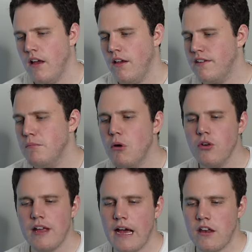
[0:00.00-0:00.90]
See,
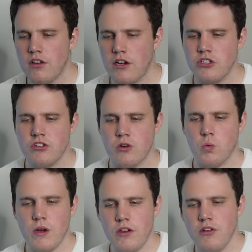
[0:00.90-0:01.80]
most Hackintoshes are
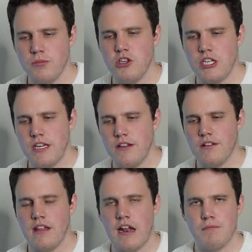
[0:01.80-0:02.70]
Windows
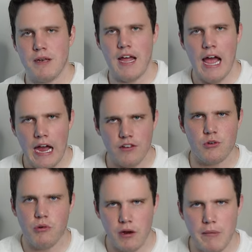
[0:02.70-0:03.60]
machines that have been hacked to
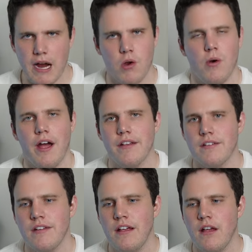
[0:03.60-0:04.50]
run
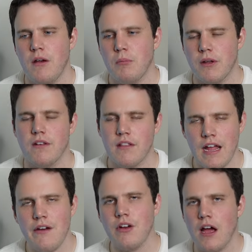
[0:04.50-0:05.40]
macOS, but they
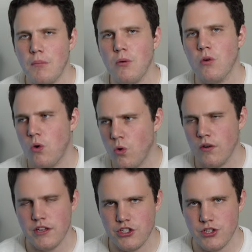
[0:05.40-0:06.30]
have a couple
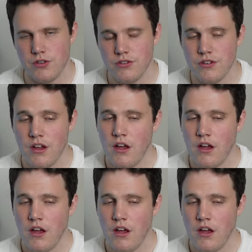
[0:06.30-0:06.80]
core issues.